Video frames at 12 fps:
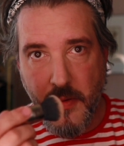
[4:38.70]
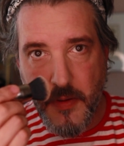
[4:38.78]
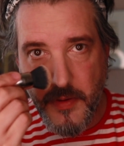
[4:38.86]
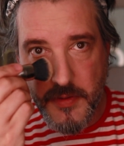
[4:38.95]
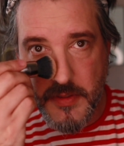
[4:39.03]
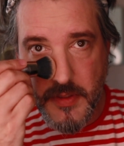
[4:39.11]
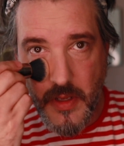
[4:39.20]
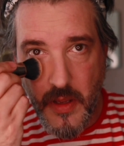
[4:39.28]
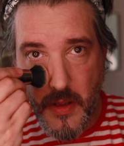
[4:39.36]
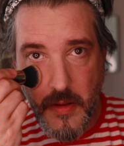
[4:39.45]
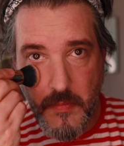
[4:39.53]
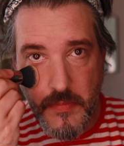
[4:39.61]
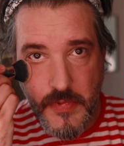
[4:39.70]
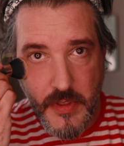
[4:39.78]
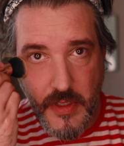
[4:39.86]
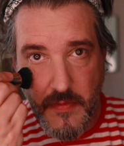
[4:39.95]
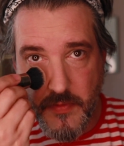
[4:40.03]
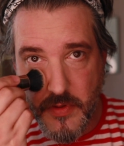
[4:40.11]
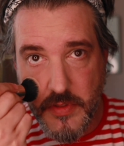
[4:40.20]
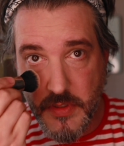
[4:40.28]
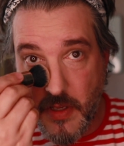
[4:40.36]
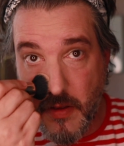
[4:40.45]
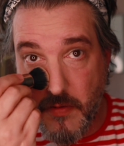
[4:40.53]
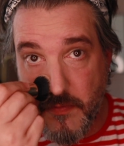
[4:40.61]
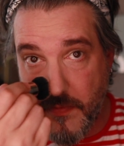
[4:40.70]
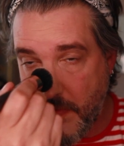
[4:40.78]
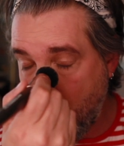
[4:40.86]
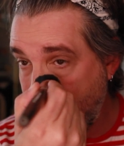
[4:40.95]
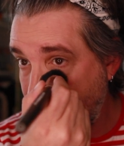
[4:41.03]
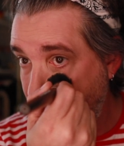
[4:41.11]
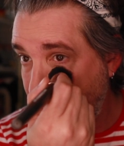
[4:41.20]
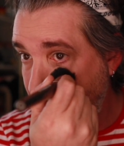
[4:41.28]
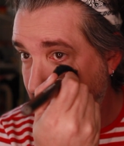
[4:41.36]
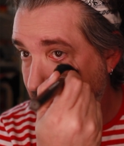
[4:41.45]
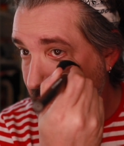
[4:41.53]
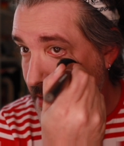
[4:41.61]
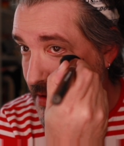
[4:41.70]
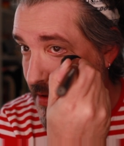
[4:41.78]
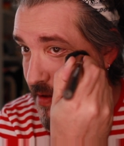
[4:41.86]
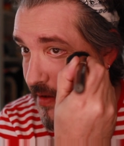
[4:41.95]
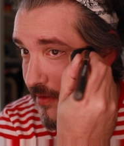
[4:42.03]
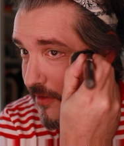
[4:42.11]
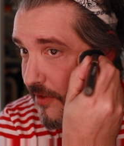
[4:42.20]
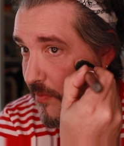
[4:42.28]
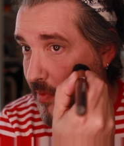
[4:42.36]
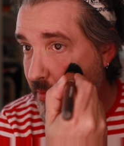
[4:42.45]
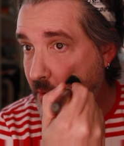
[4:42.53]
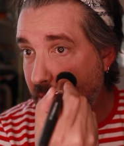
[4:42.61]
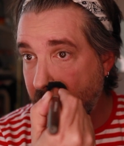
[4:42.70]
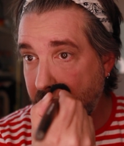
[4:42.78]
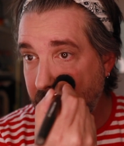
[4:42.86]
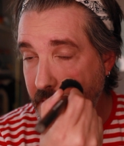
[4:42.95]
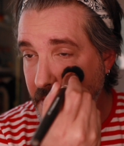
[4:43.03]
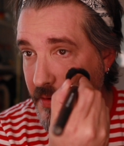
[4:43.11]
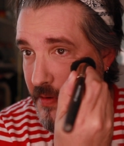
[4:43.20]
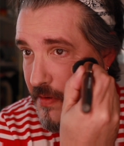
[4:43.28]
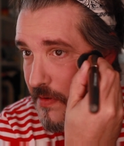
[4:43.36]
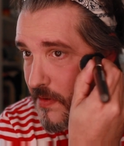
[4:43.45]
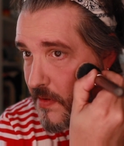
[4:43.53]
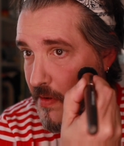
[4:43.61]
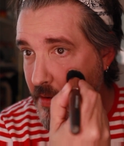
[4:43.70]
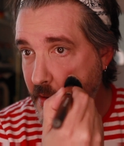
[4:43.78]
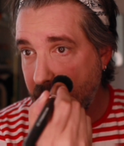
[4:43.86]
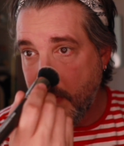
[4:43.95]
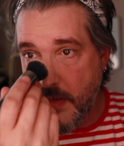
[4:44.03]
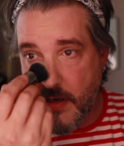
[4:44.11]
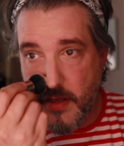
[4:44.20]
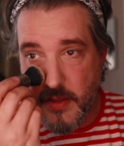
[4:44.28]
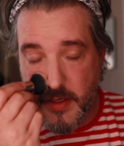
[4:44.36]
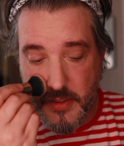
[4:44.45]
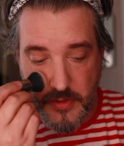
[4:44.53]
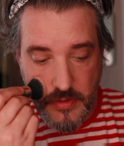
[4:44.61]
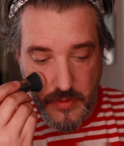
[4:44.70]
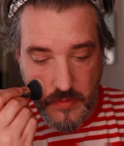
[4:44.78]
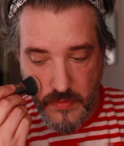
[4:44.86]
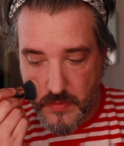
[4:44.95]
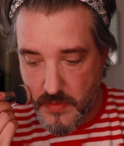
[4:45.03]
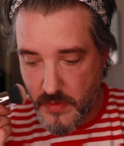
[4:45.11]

it's time to give yourself a little reward. And I like to